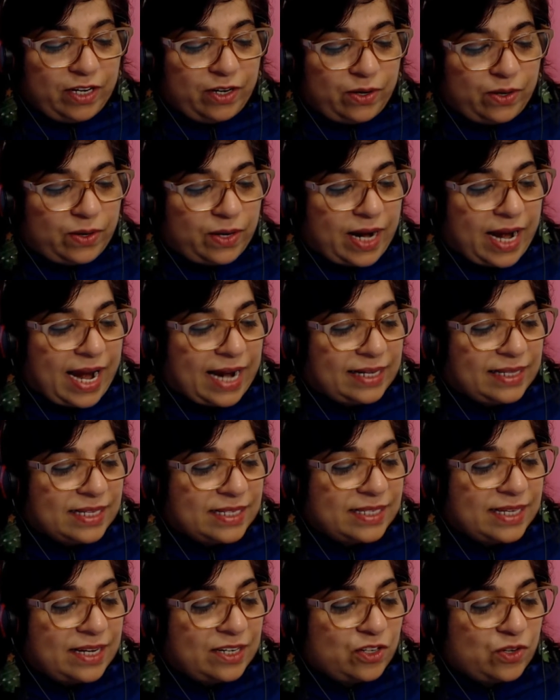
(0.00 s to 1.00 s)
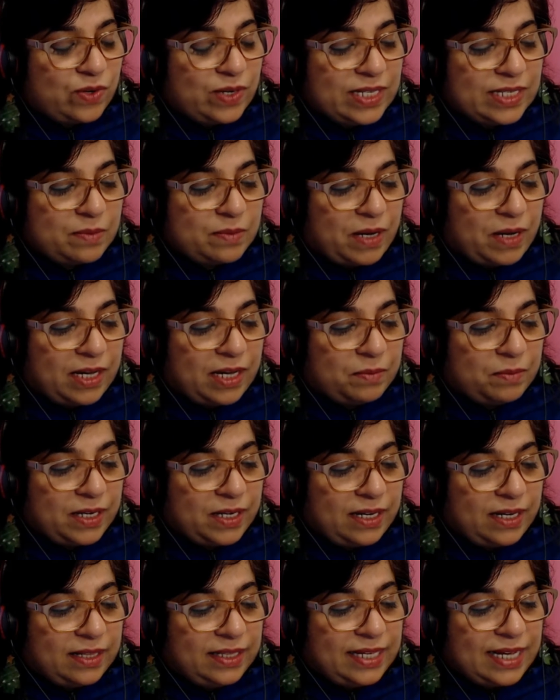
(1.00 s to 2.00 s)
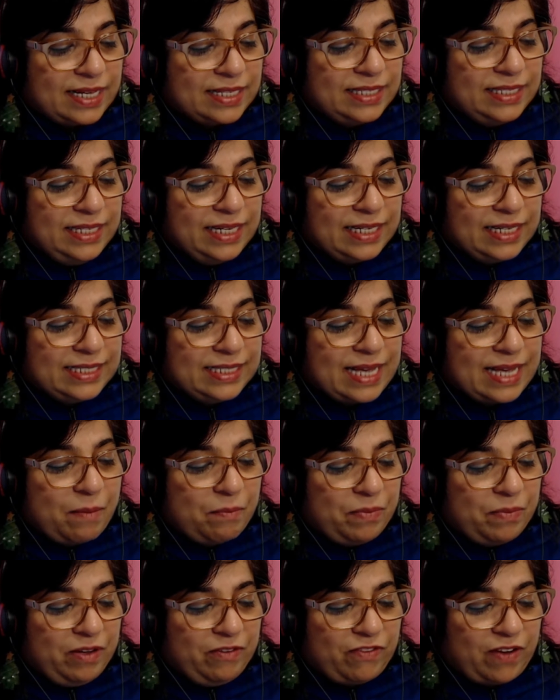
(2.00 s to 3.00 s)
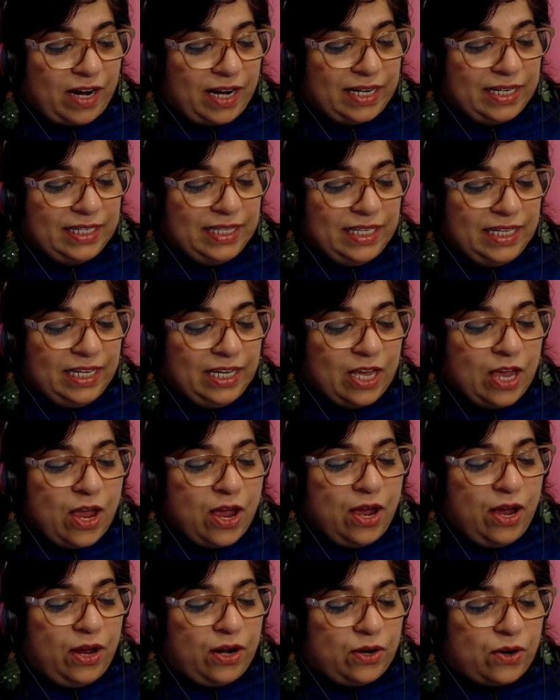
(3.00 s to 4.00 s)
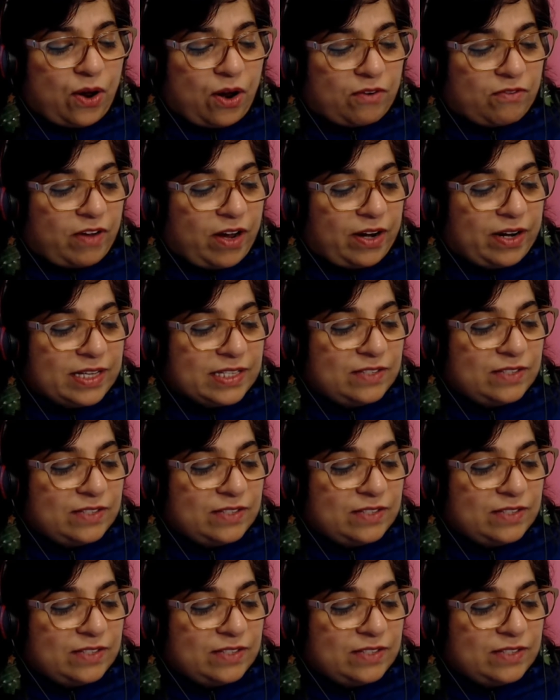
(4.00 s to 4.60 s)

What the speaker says: The key figure at the center is Mahatma Gandhi, as he exemplified the